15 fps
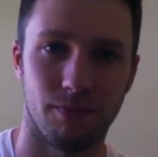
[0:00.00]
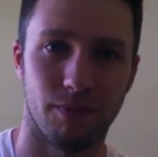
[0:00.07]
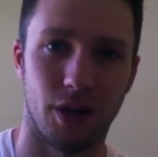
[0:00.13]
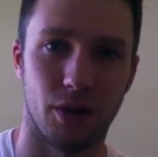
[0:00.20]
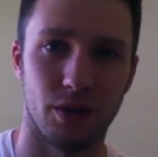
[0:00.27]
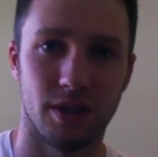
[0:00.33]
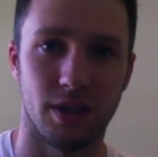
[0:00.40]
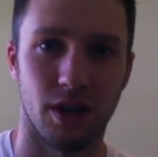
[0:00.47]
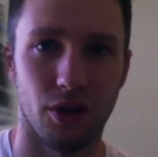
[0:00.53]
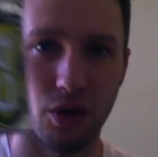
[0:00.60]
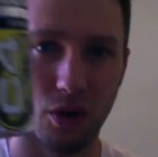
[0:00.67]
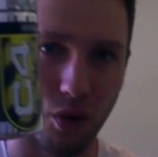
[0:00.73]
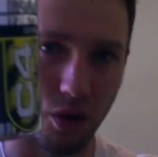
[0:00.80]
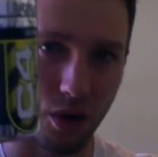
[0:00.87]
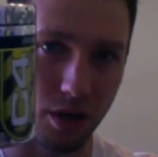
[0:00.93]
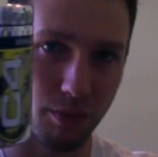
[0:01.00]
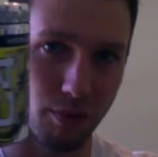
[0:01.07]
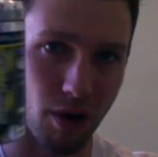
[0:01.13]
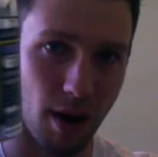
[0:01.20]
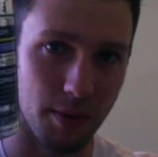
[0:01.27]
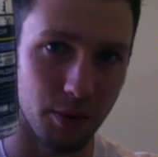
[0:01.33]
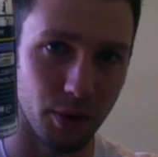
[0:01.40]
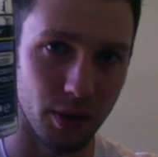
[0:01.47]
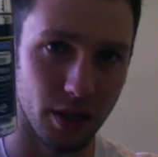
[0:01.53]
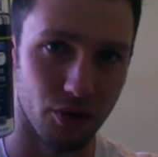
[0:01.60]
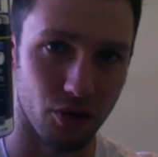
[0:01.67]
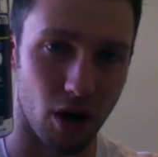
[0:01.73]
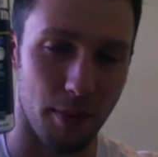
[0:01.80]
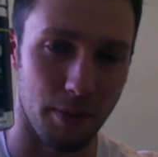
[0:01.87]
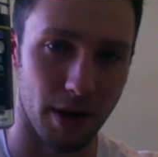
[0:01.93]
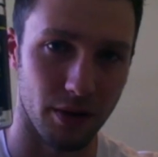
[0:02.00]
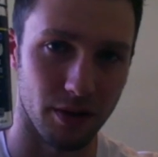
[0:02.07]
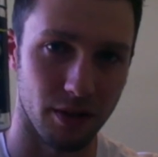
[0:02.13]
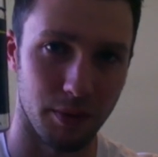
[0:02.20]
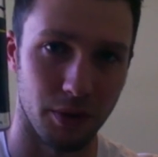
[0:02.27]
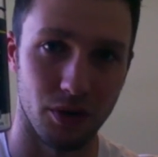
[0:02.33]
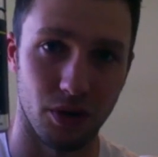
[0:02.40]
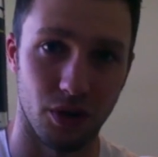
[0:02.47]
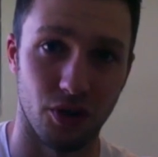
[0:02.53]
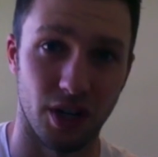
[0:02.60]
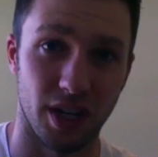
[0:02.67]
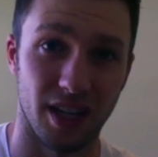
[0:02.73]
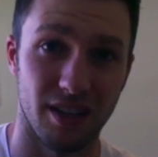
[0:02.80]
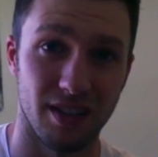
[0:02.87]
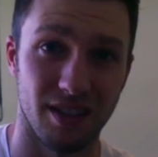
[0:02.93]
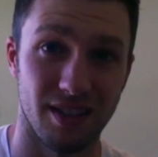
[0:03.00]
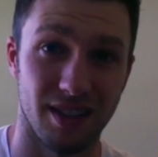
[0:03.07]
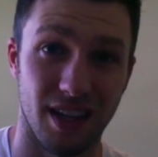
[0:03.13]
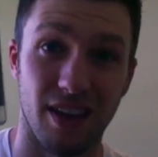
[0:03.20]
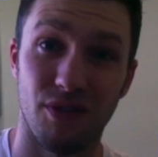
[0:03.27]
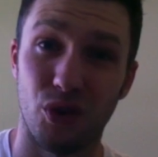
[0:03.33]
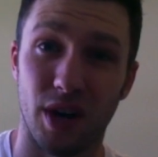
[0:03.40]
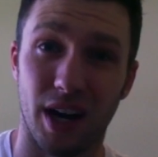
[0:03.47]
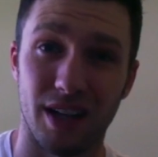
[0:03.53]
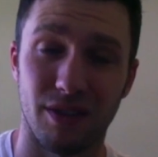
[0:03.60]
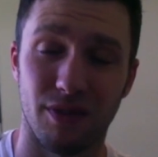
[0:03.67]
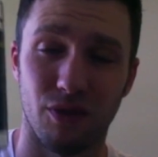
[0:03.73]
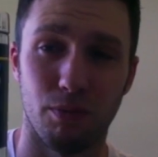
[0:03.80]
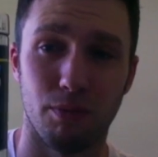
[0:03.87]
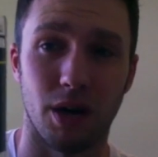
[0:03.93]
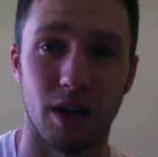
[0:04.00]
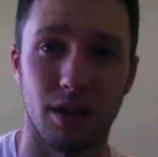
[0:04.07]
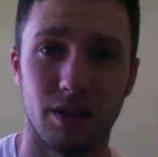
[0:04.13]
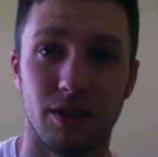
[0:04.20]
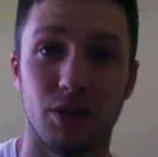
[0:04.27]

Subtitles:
You know, Cellucor could probably drop out some of those ingredients and save you guys a few bucks.